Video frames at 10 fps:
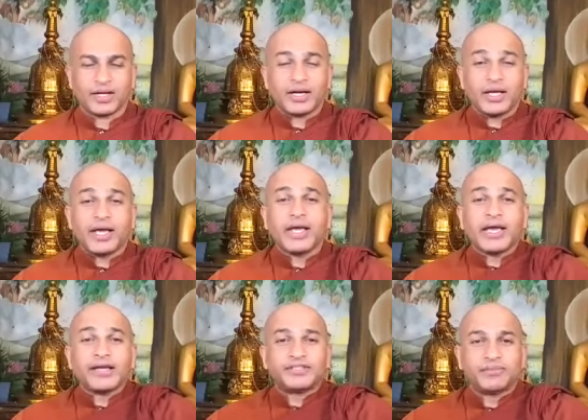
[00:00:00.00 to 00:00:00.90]
And
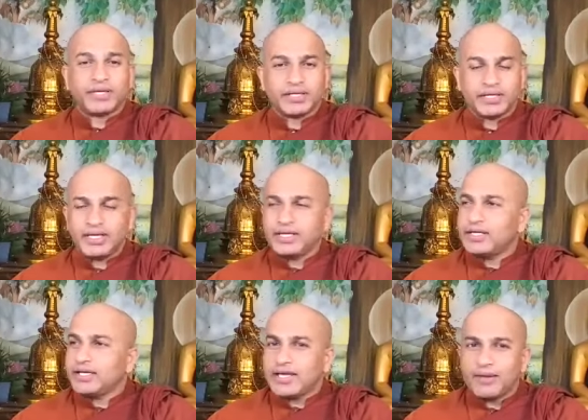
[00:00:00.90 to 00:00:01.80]
engagement, it,
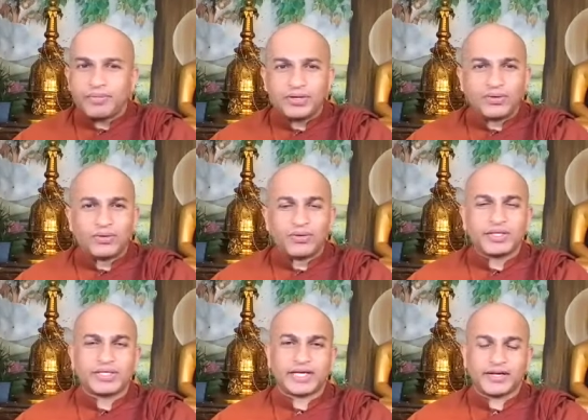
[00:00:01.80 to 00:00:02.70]
it happened all
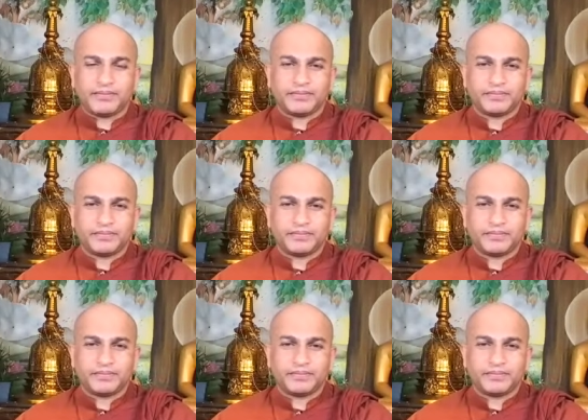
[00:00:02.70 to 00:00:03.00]
the time